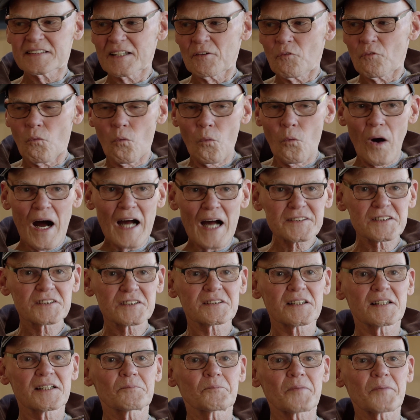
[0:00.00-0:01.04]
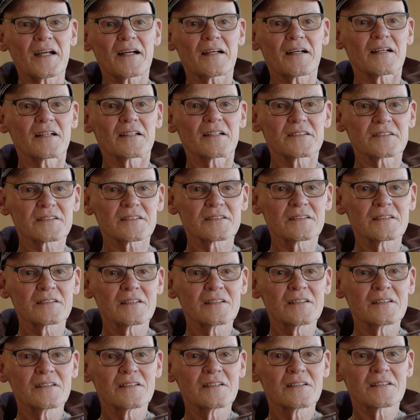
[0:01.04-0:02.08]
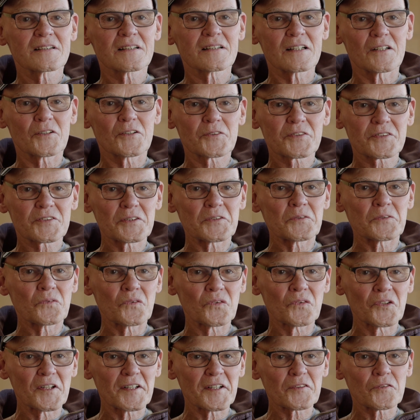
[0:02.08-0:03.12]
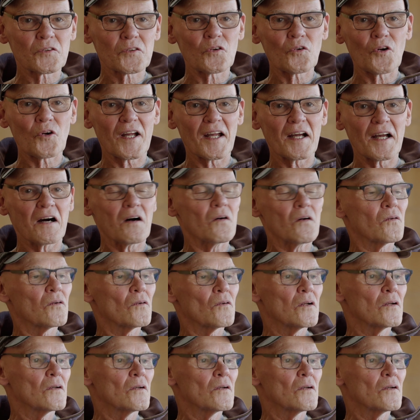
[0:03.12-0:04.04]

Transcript: They watched their parents go through literal hell.